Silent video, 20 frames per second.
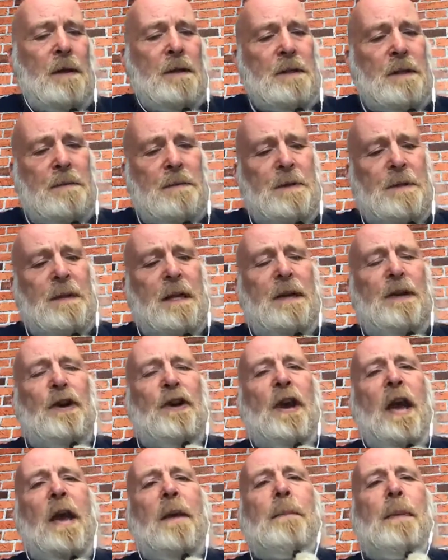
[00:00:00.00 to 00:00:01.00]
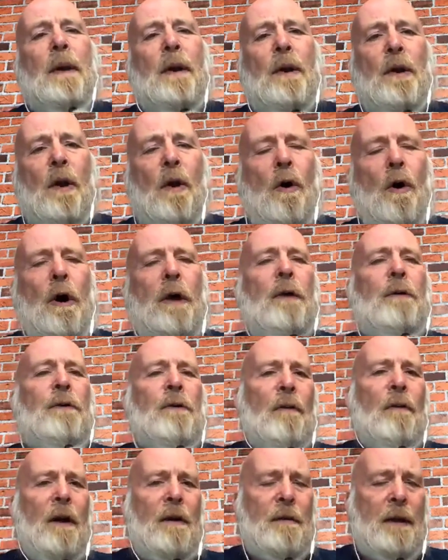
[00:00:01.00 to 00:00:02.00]
So as I say, you're keeping an eye on
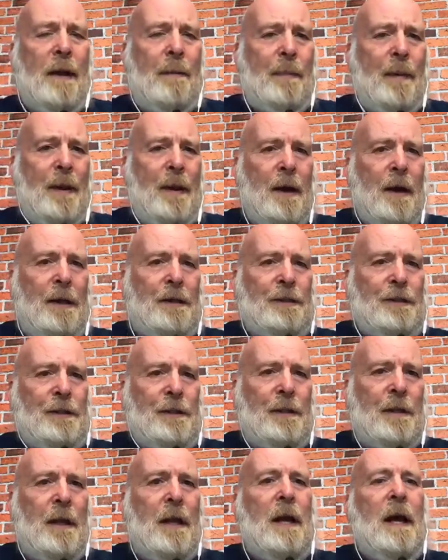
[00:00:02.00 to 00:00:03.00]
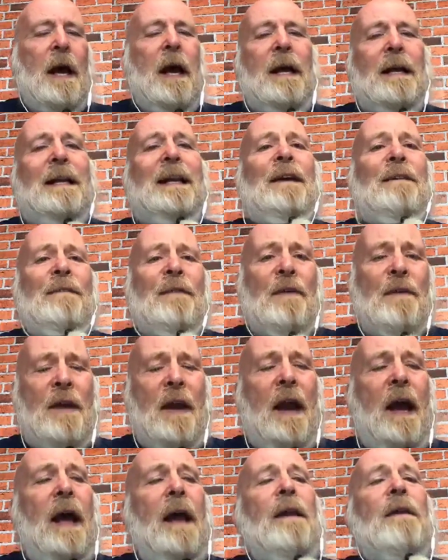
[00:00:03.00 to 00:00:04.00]
your own application, and if you
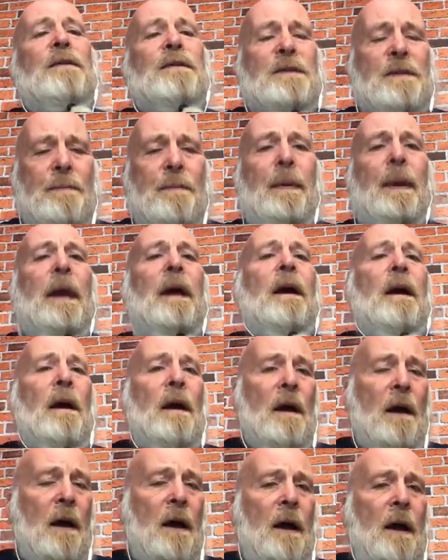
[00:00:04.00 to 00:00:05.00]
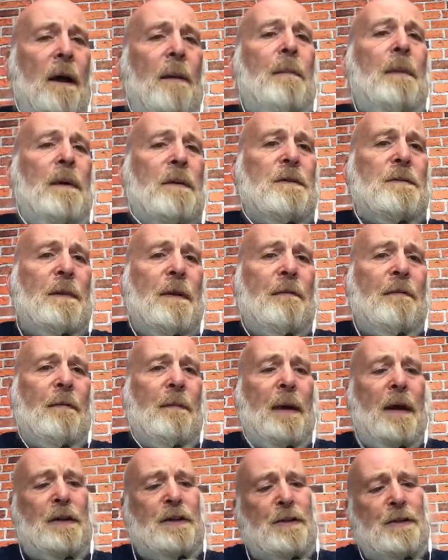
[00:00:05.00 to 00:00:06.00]
can, submit some
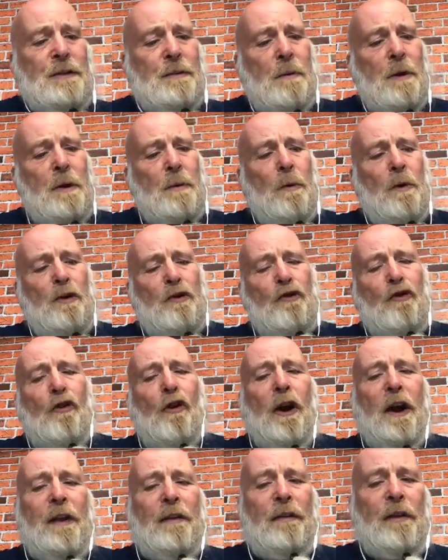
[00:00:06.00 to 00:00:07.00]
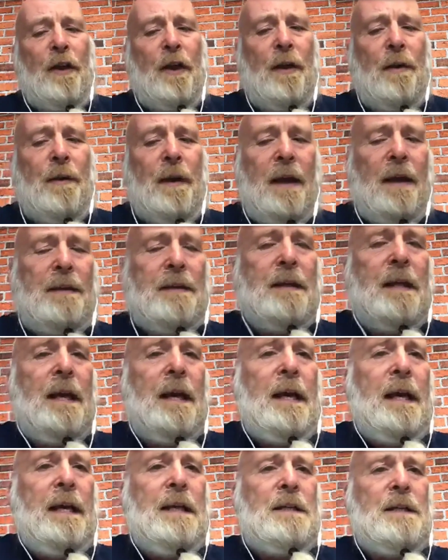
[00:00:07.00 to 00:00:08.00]
information. So what you want to try and do is
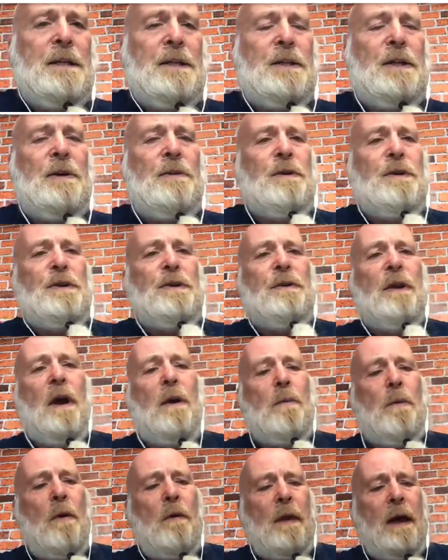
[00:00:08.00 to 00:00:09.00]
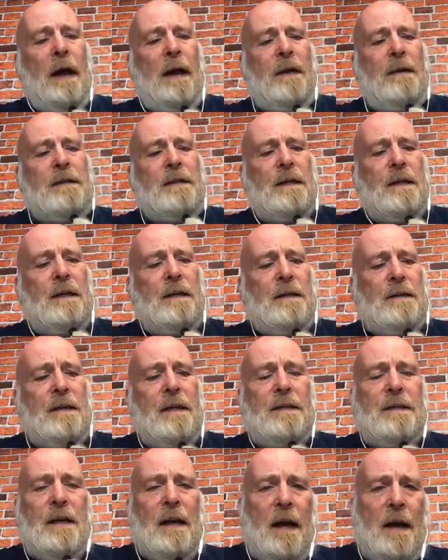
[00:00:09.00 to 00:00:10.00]
as soon as you know what that the
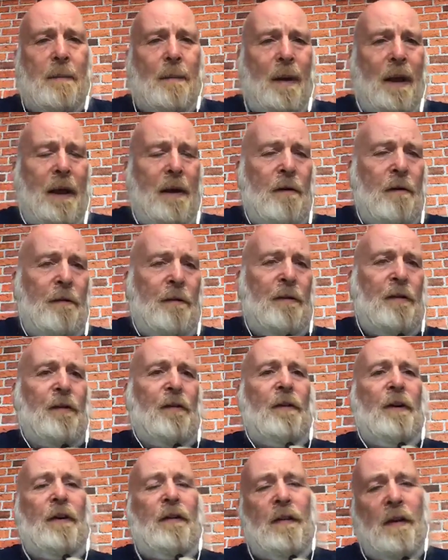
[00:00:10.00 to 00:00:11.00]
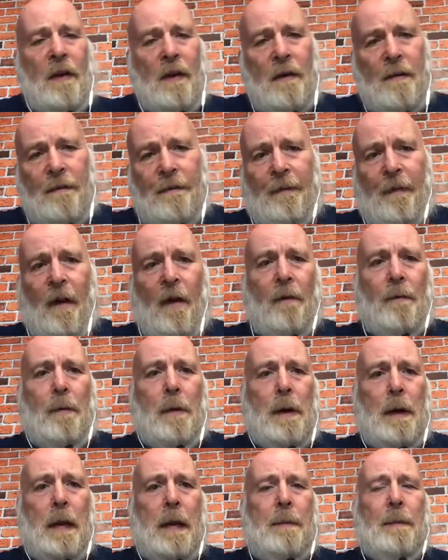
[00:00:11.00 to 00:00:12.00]
designated planning officer is, throw
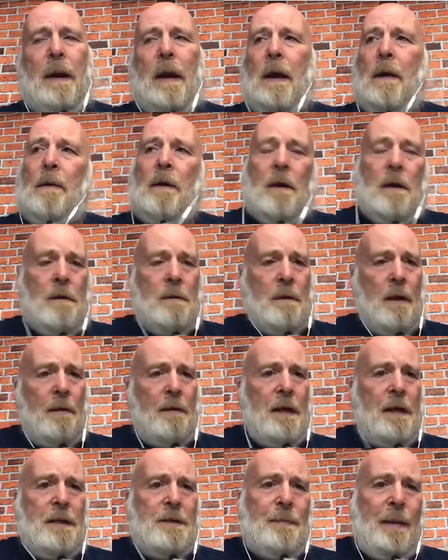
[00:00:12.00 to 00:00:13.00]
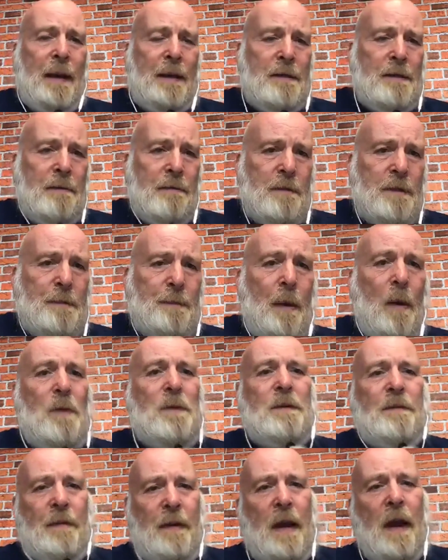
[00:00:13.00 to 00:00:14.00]
them an email. Don't expect a
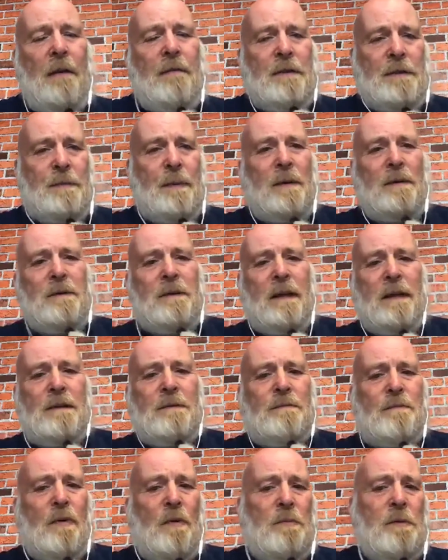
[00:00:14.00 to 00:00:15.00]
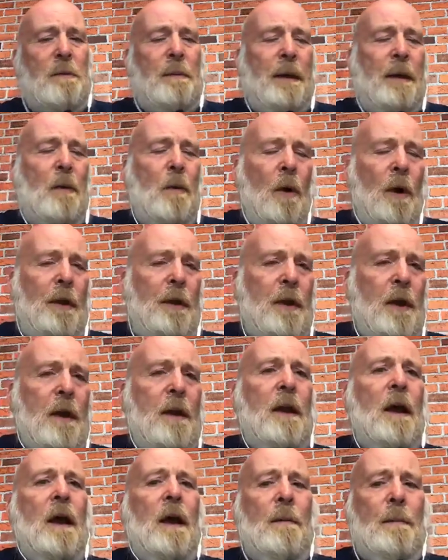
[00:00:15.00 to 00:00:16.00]
response. If you get a response, that's probably quite
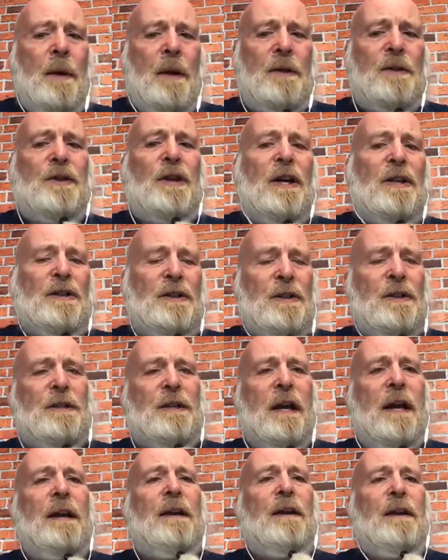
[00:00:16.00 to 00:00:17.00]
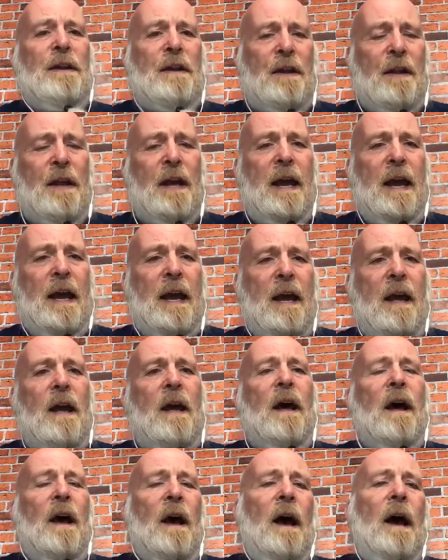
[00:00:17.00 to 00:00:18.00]
good. But just to say that you're there,
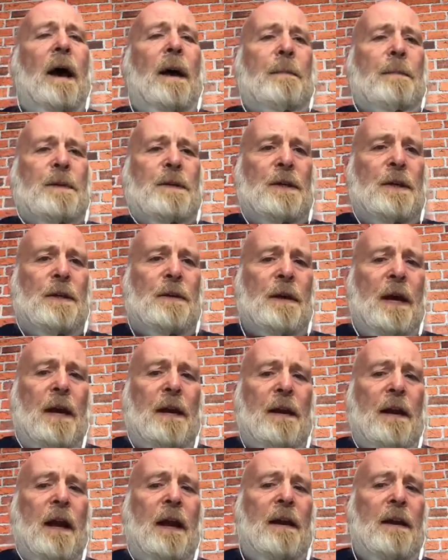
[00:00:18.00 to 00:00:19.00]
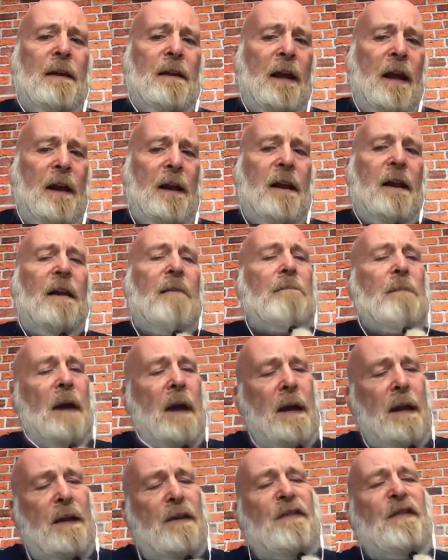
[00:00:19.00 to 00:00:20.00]
to
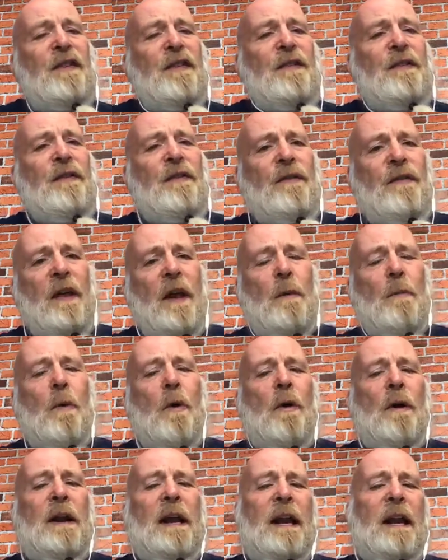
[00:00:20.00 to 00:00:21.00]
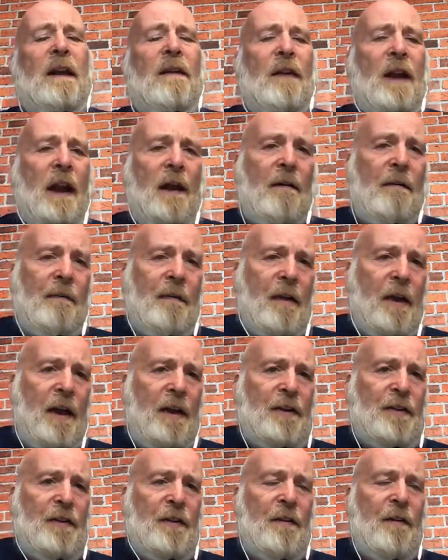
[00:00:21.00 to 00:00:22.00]
any assistance they want, any
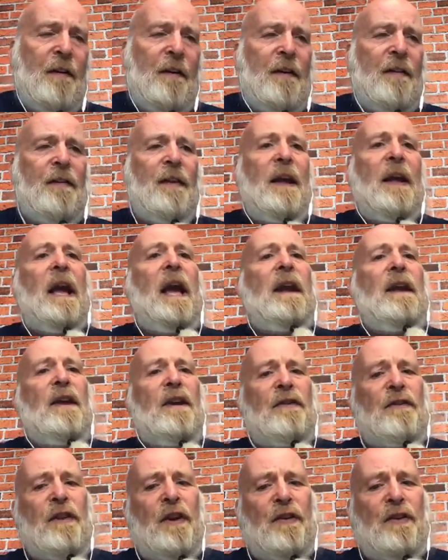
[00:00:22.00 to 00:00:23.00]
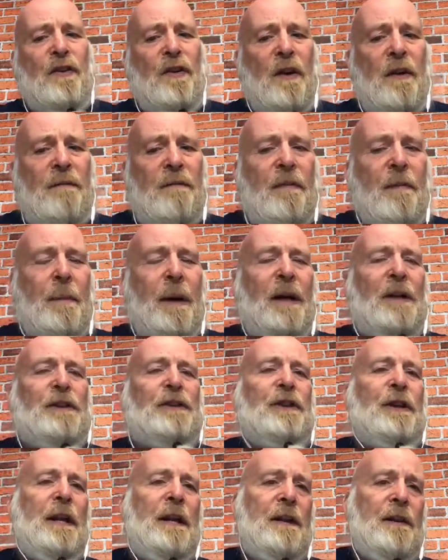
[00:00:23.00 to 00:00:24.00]
clarification or anything, any additional
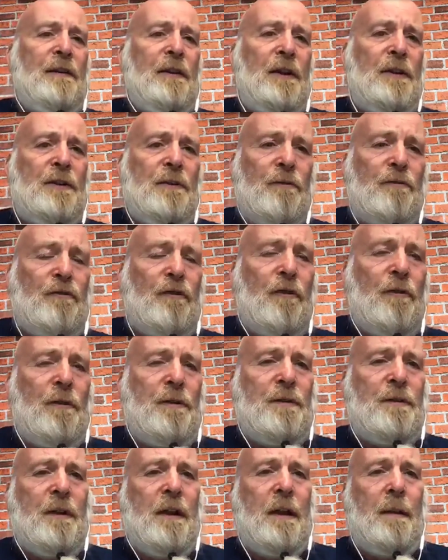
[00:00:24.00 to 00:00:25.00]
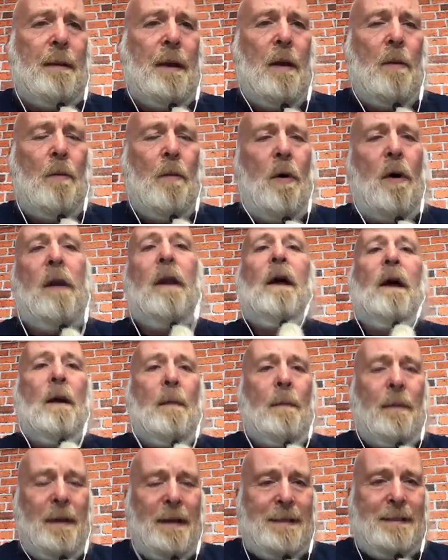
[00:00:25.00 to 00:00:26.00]
information, any additional drawings that they may want,
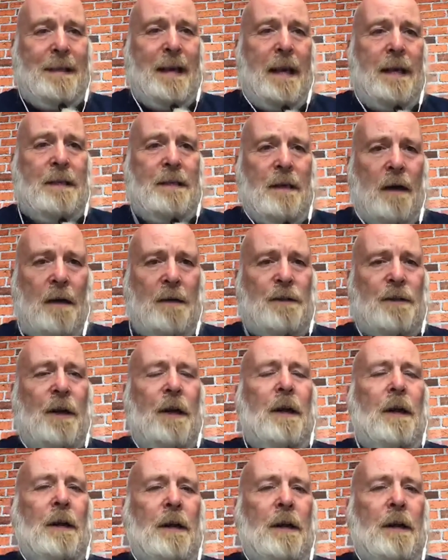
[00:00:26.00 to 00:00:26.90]
please get in touch.